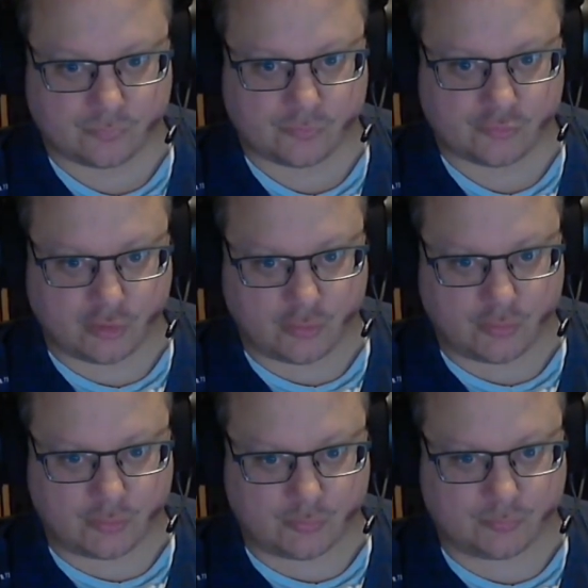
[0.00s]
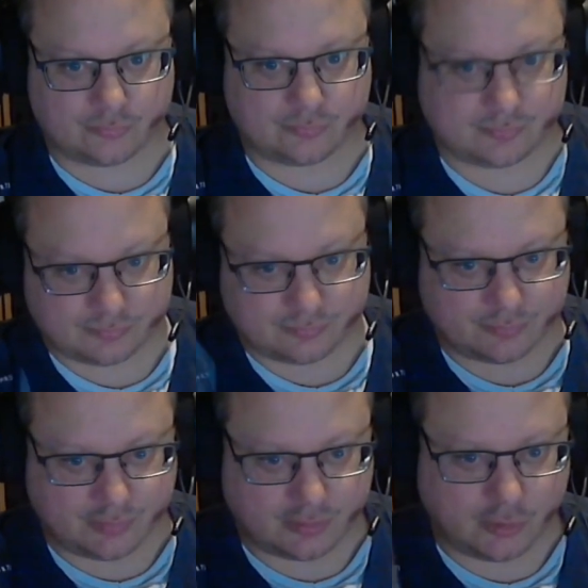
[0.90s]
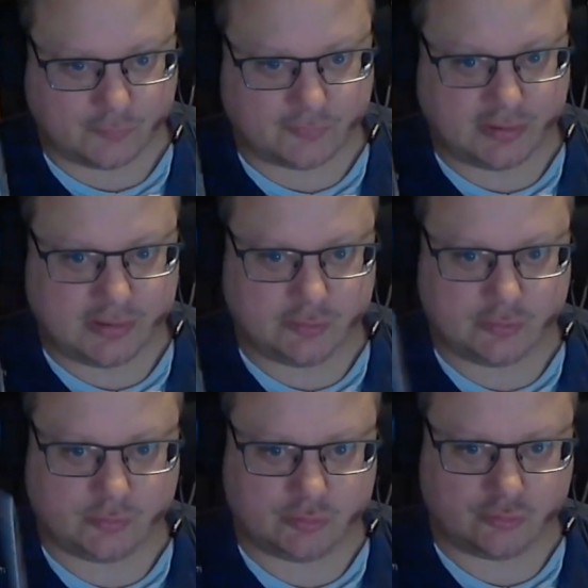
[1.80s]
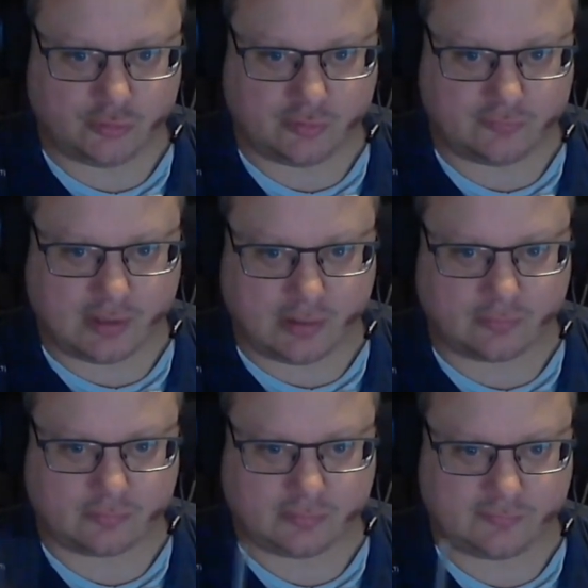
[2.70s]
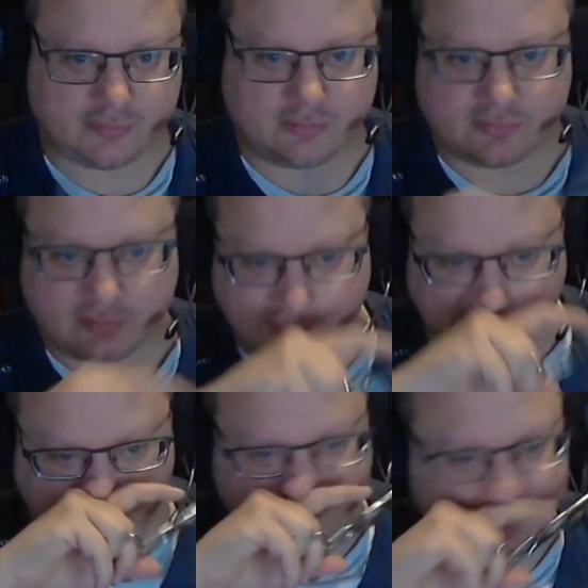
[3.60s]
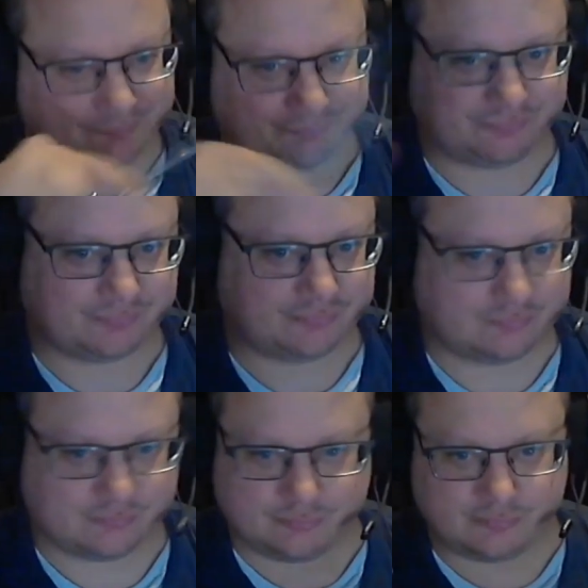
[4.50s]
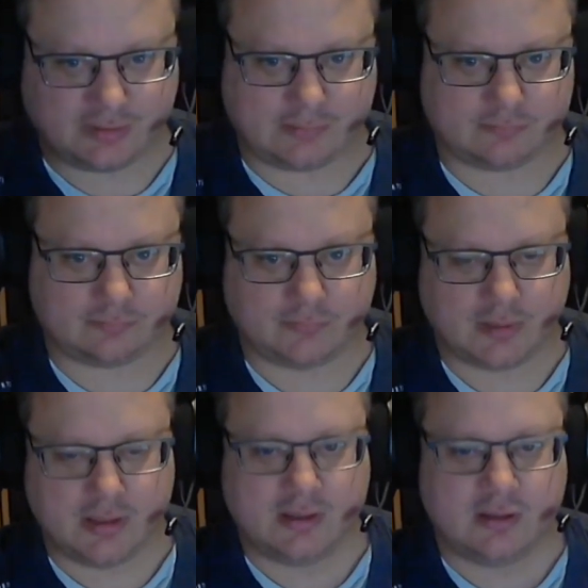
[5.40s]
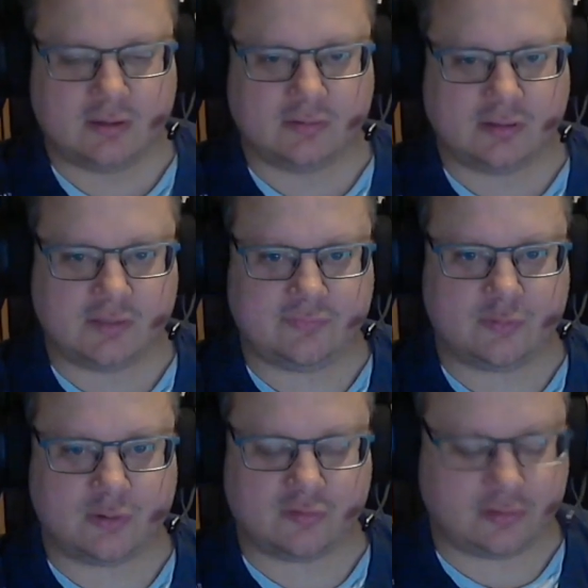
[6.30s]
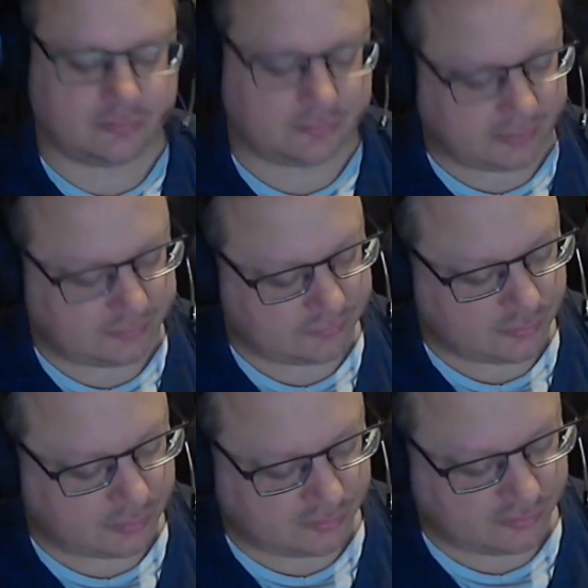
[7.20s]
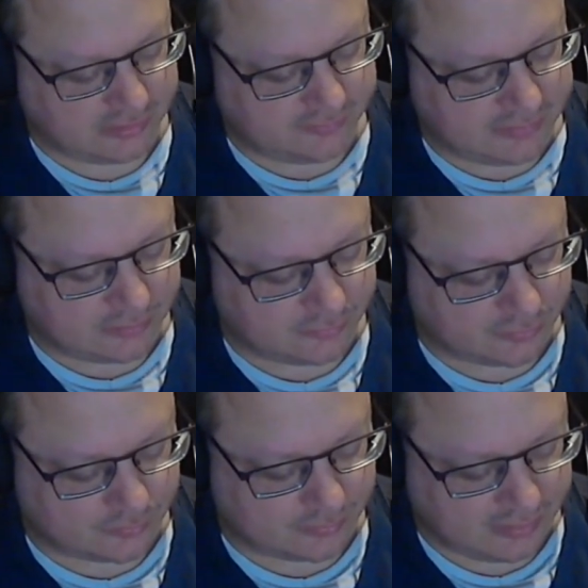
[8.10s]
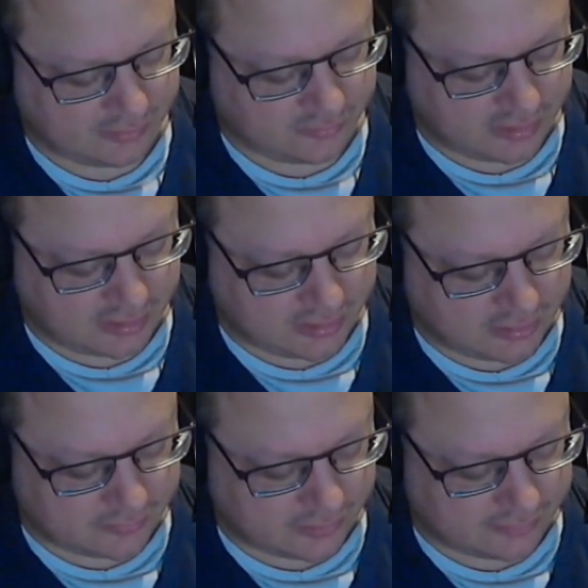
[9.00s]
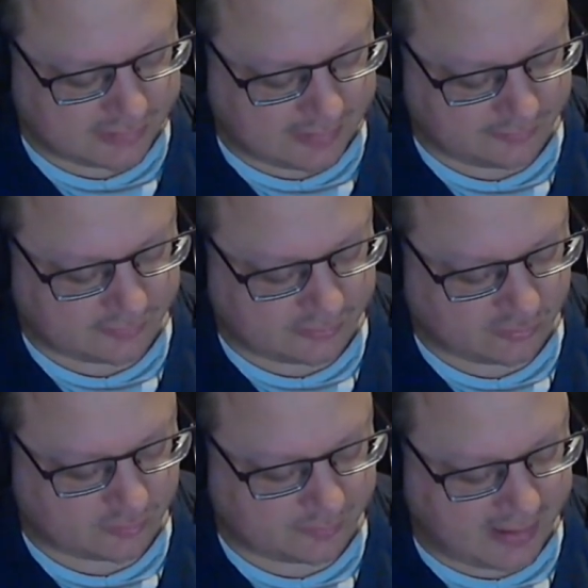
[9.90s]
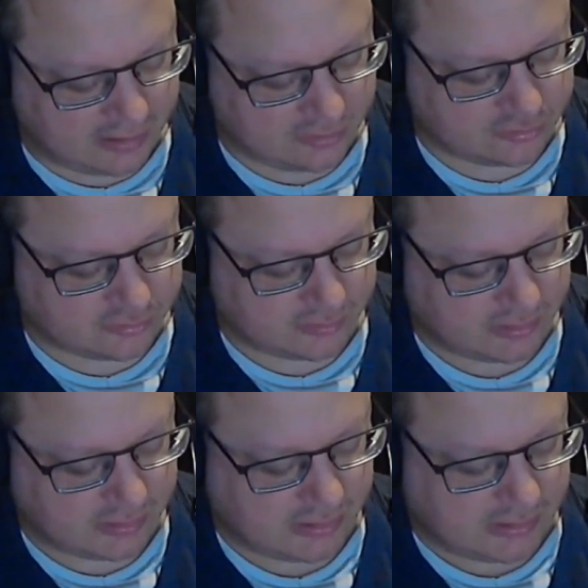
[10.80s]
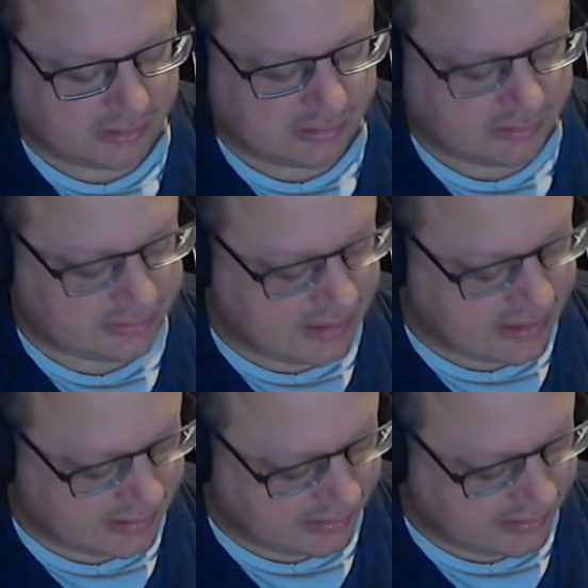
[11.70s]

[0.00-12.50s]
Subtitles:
So hopefully you turned off now. If not, yeah, if you continue, then you're gonna see the video. So let's unwrap this package. Yeah.